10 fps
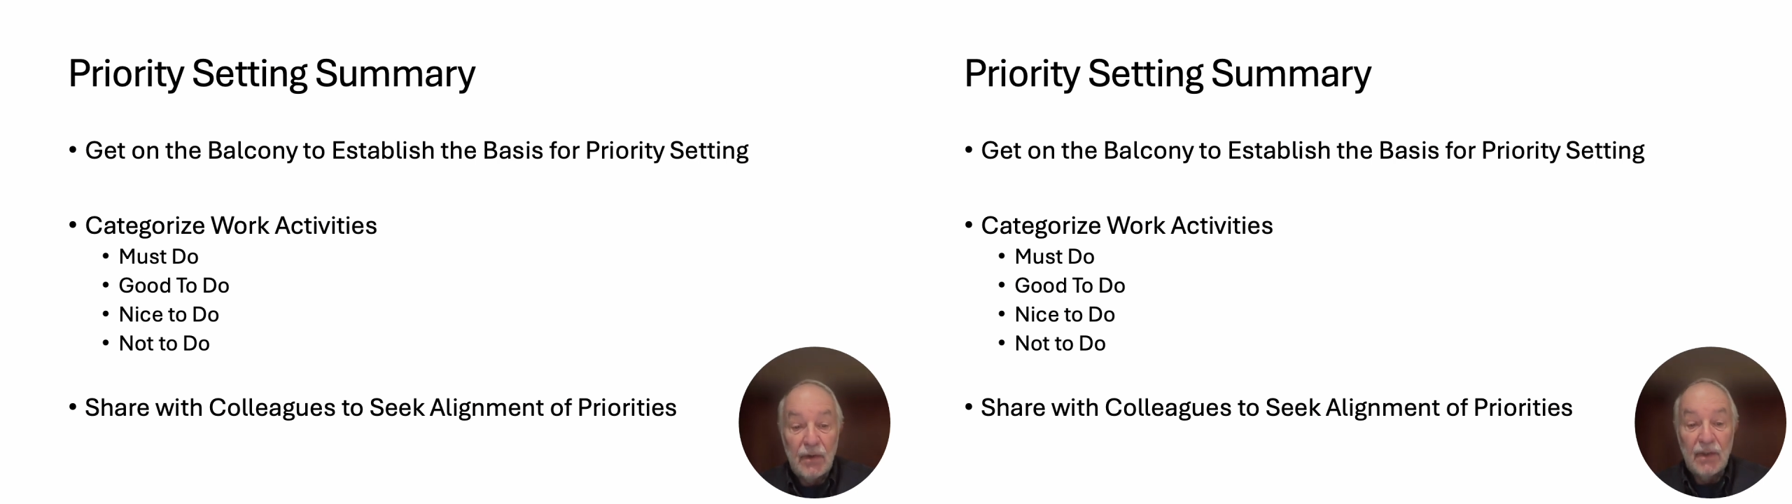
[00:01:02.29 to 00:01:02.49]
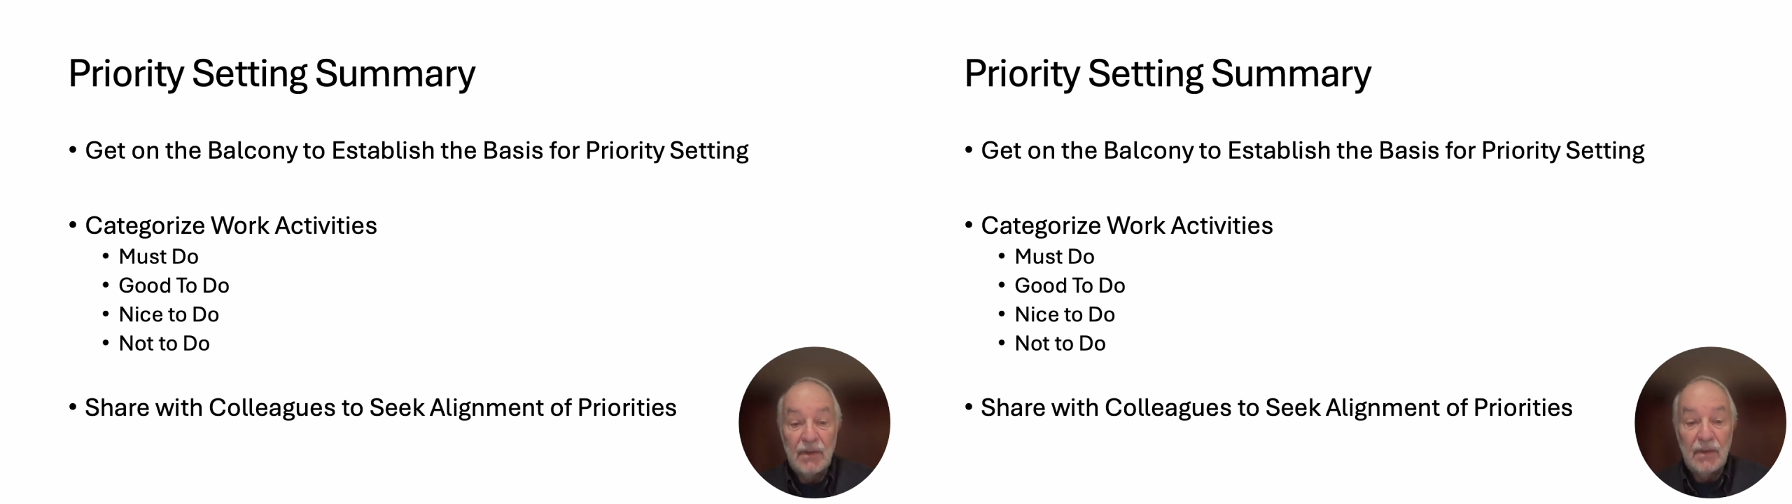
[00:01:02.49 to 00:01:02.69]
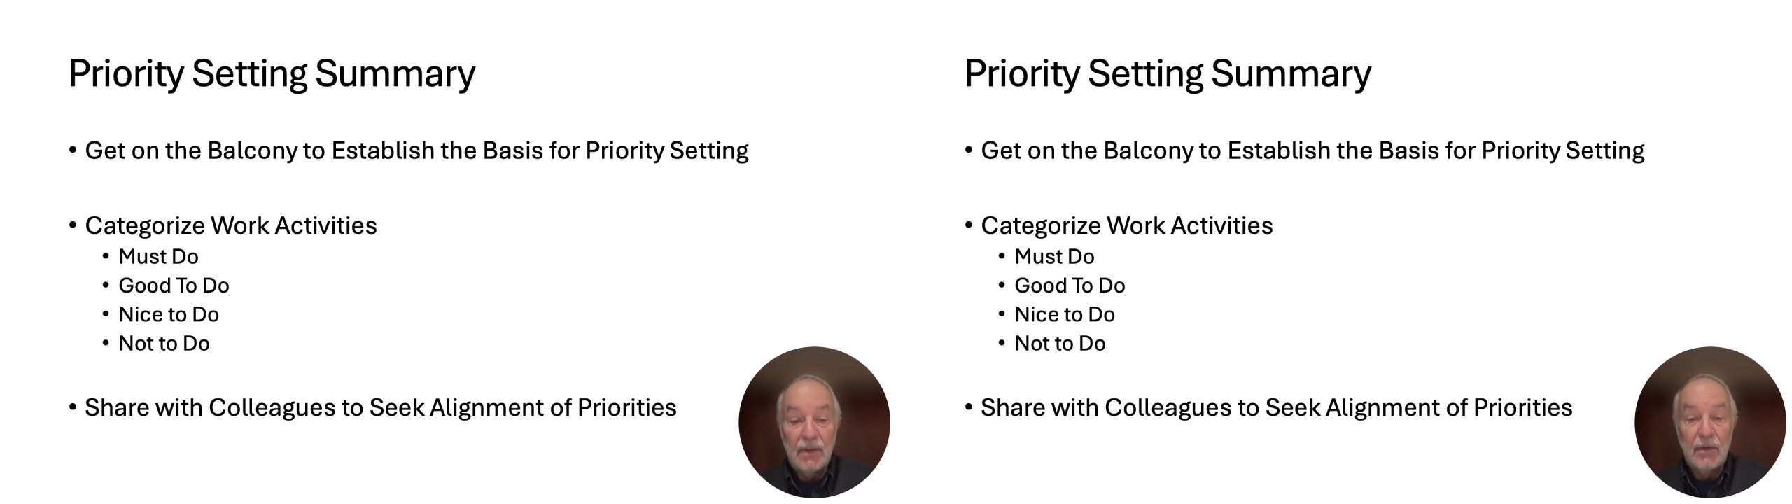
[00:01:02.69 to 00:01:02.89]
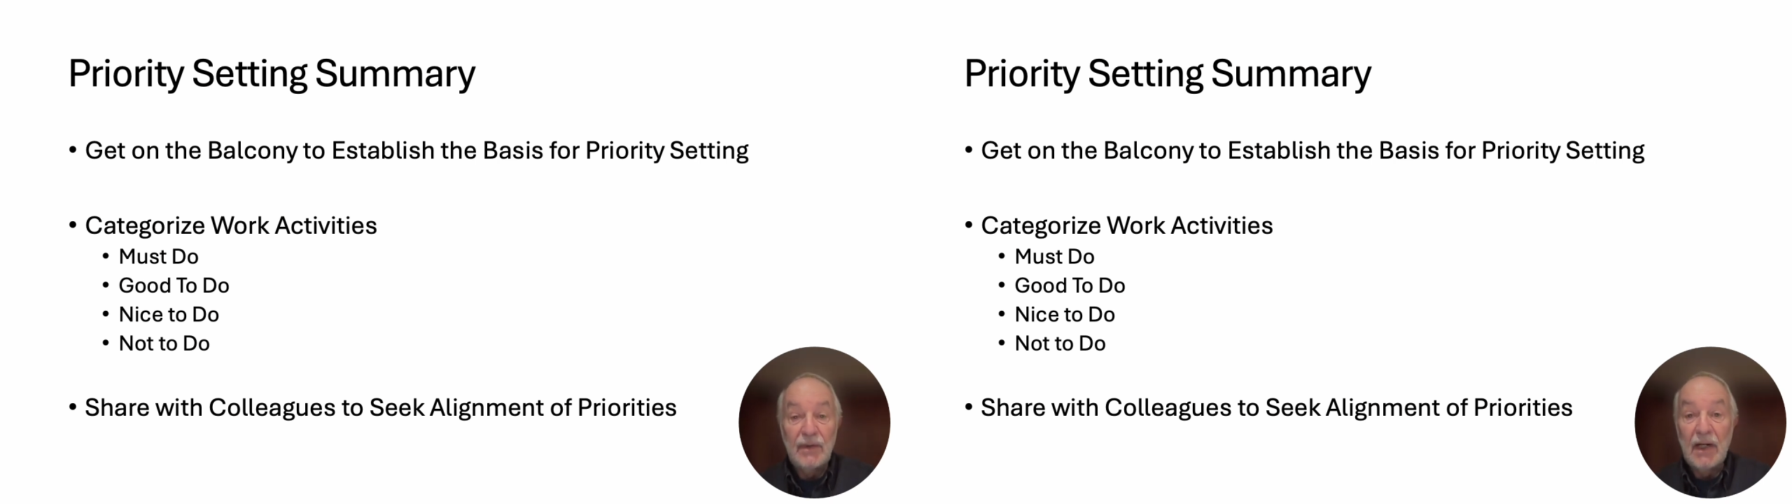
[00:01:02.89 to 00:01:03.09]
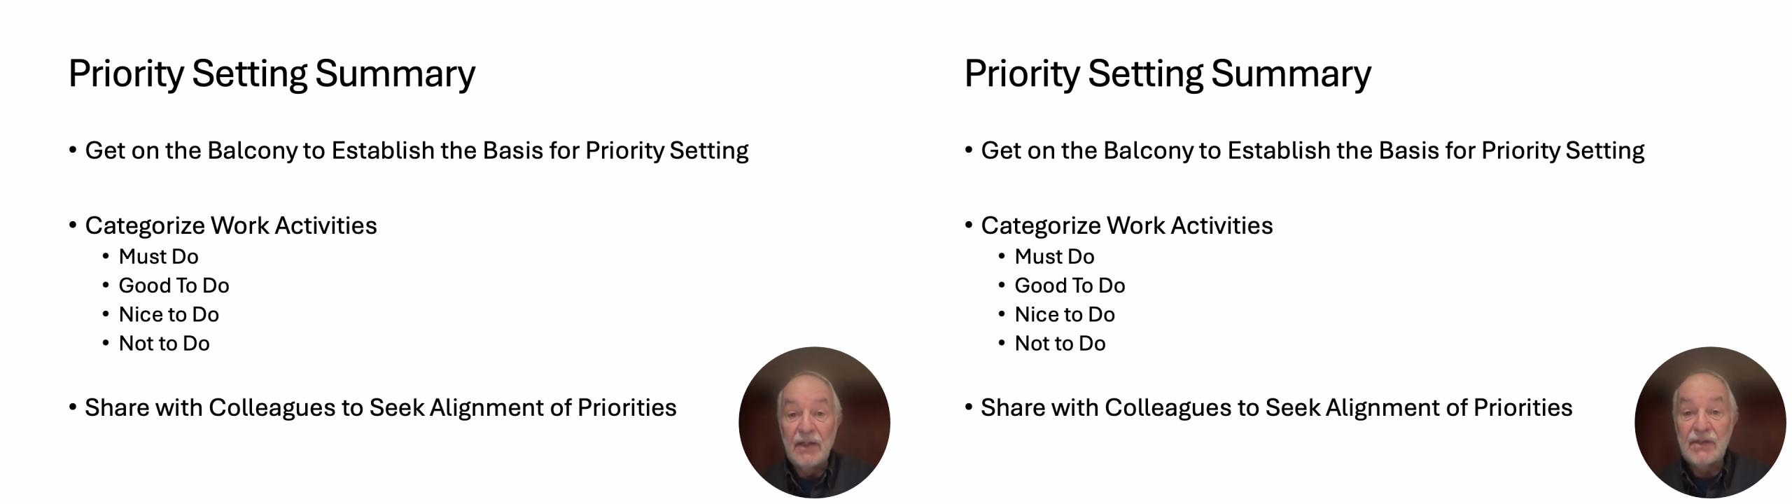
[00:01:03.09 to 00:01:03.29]
good to do,
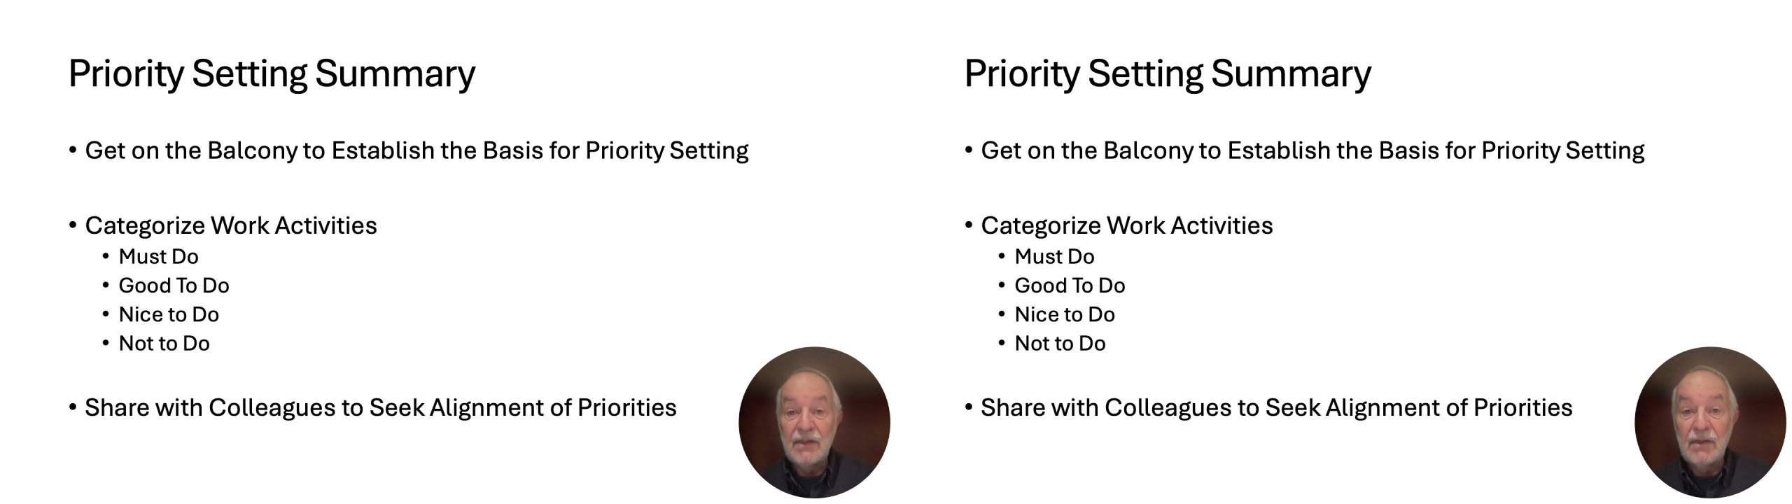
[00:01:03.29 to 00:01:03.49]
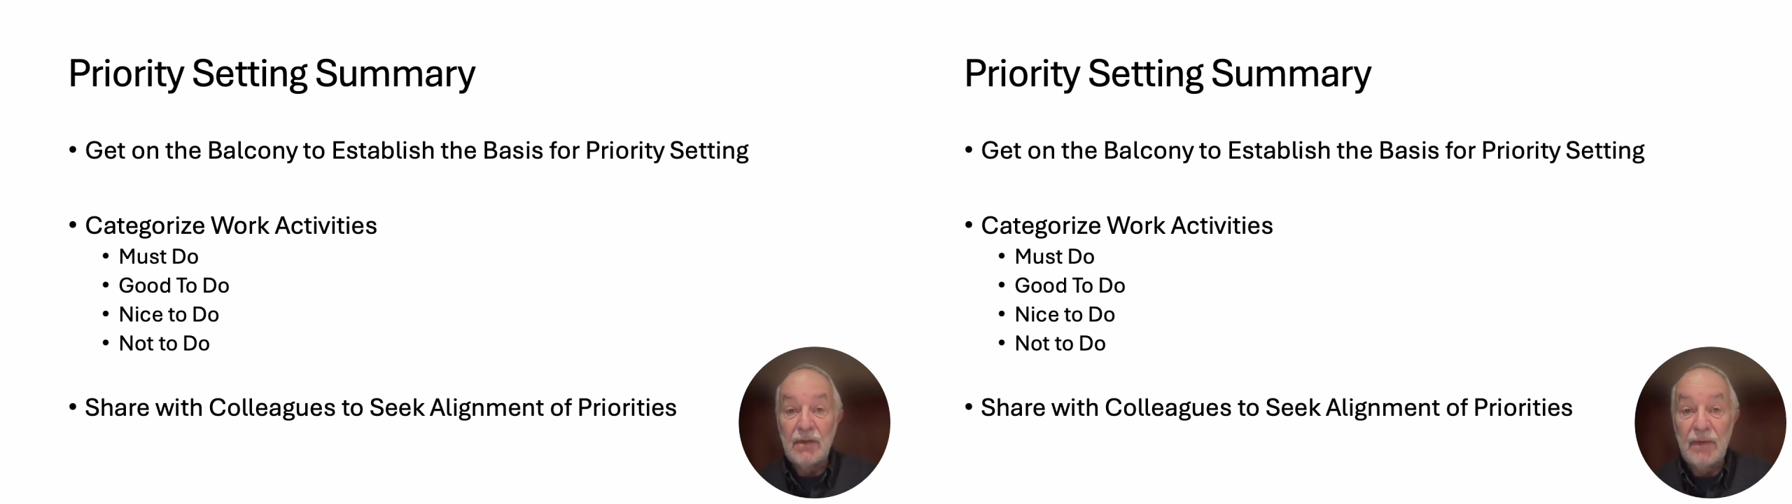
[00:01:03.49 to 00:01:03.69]
nice to do,